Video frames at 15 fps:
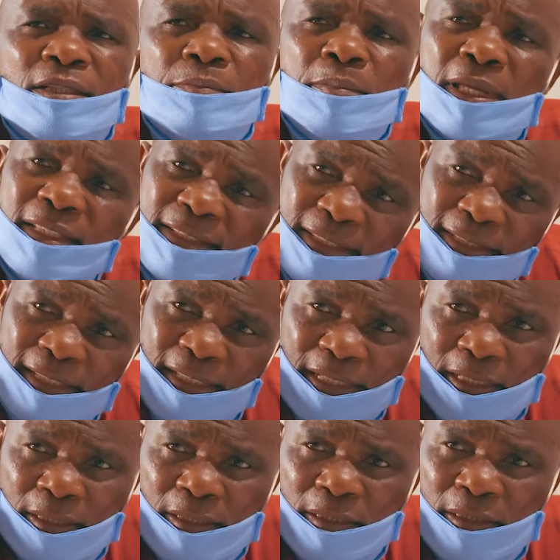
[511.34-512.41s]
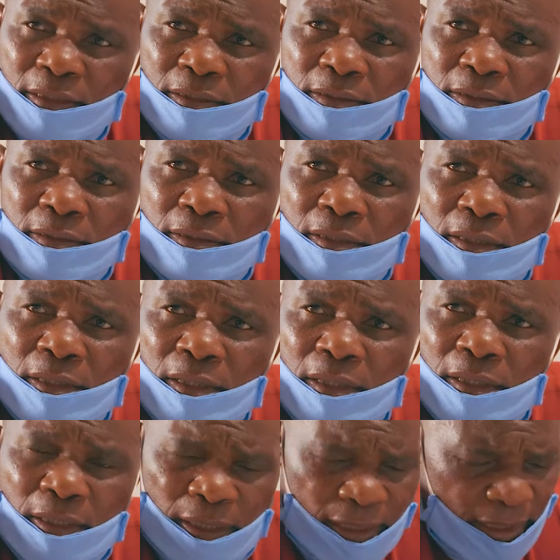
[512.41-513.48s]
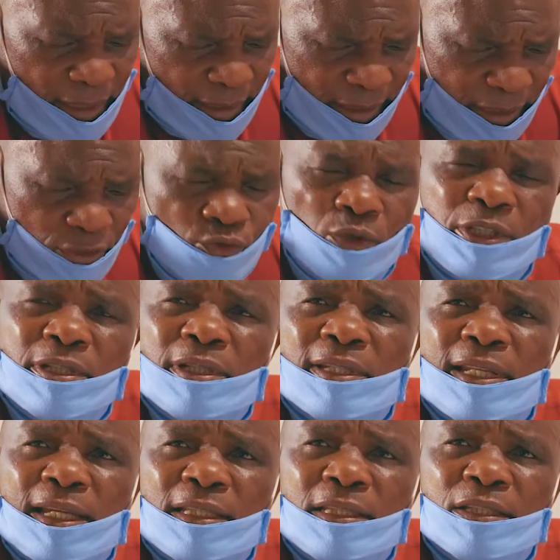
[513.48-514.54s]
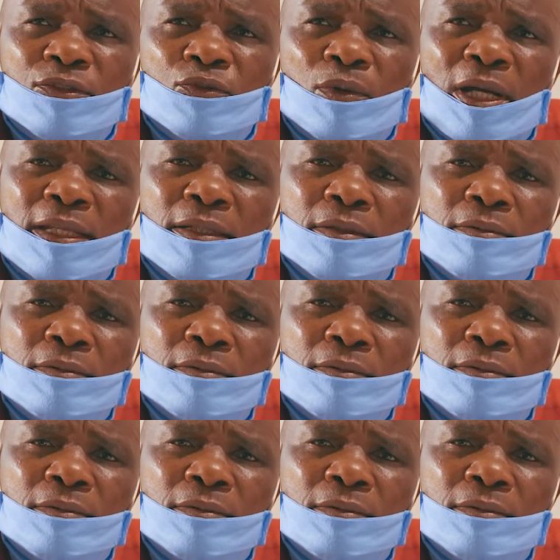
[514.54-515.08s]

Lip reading: immensely in a situation like this one.